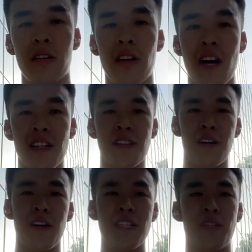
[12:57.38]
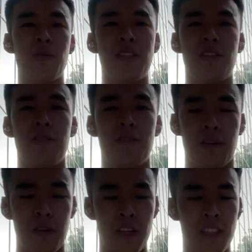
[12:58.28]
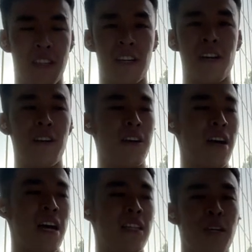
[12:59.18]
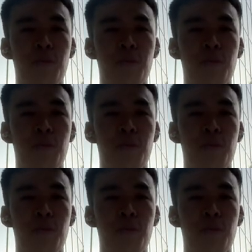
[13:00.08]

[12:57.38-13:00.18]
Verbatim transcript: Alright, so I just went to Too Good To Go and I